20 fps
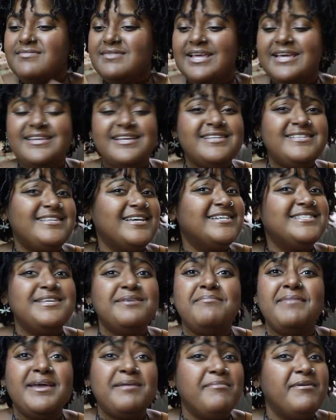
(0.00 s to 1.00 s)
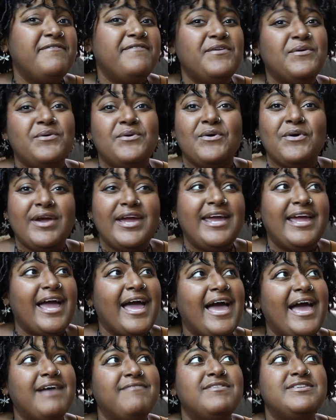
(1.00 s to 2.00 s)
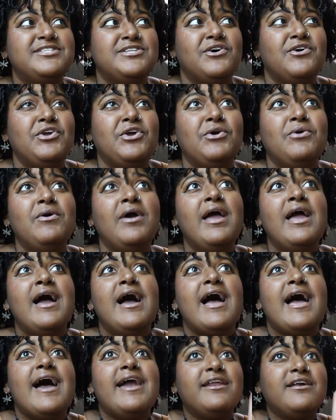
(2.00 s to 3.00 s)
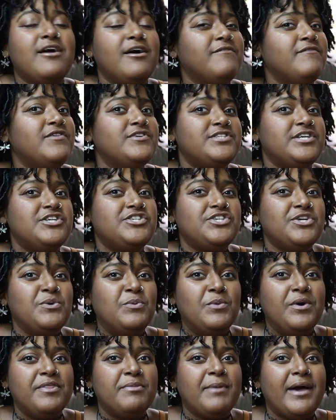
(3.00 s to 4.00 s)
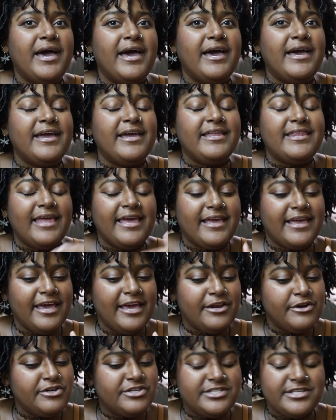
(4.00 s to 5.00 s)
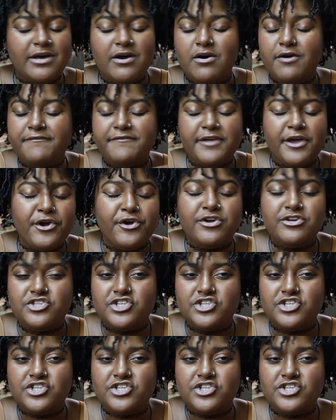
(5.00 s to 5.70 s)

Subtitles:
and it doesn't make me feel great. I have to tell you, I had a conversation with my like inner self, younger